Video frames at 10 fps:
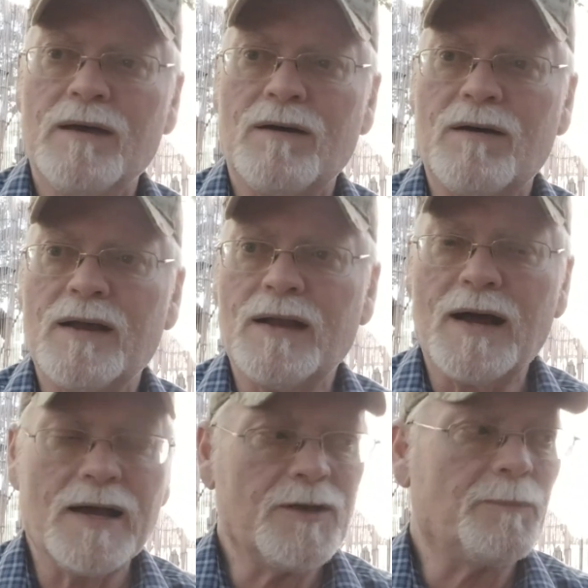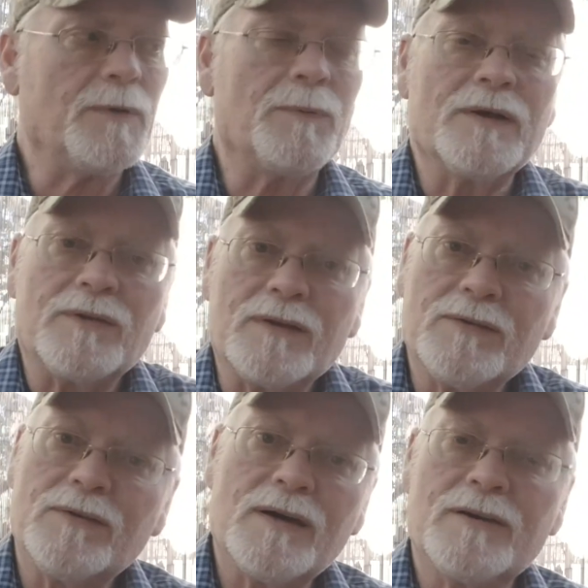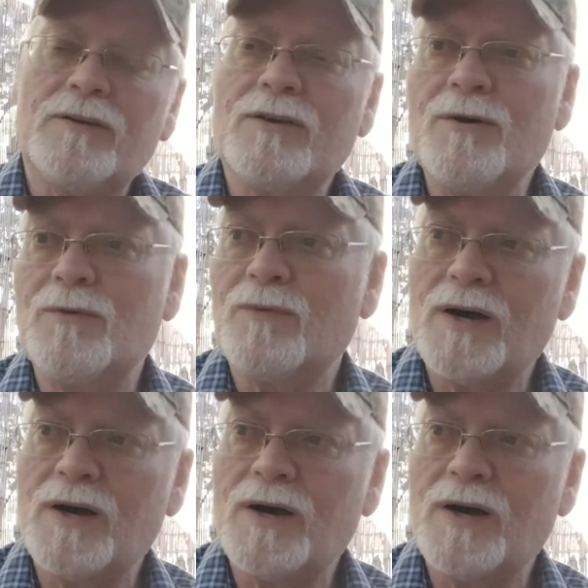all right? And I ask people, I said, this is how you know